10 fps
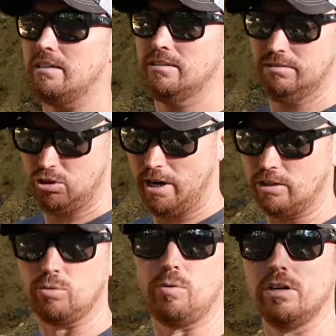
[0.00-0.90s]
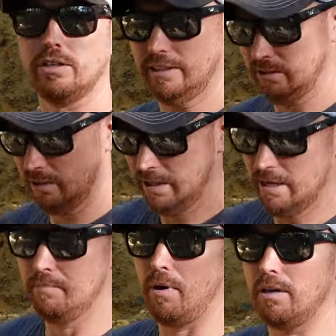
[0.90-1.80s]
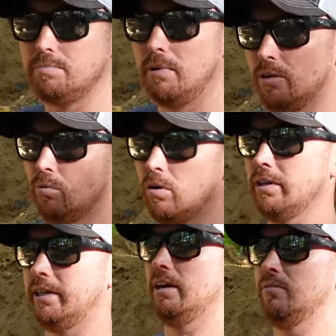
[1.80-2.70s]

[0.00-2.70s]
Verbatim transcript: of tractor work and box blade work to get